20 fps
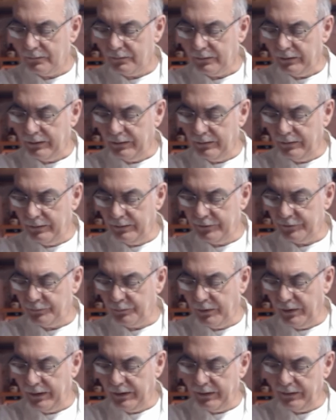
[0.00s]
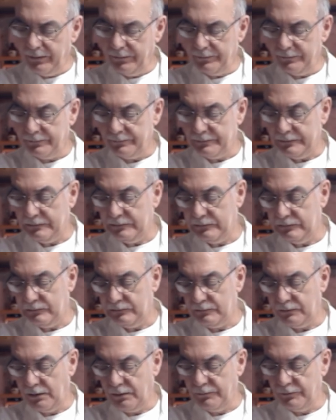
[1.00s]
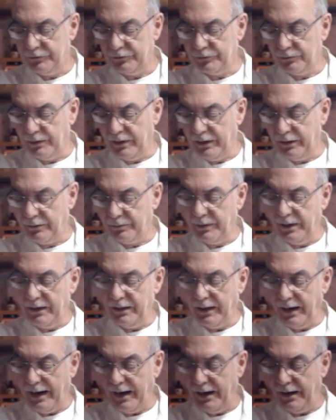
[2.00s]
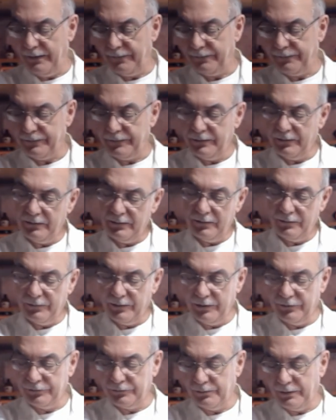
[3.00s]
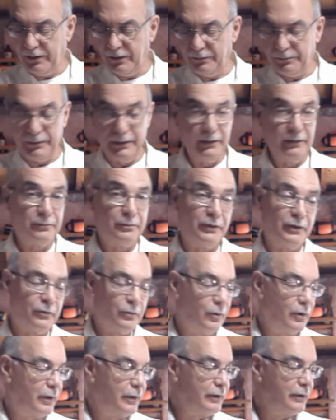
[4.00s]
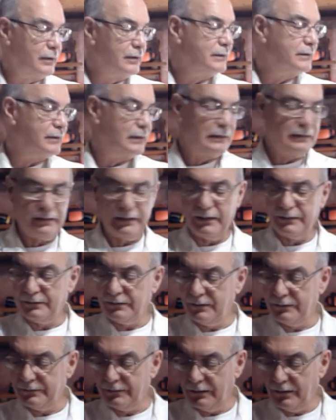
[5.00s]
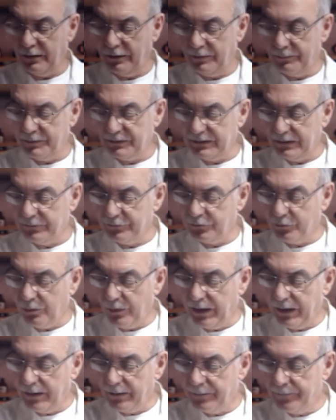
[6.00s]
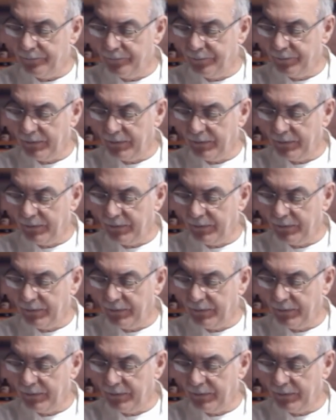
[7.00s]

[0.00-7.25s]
And this way, almost 23 and a half. The other way was 23 3/4. And I guess it isn't 100% square.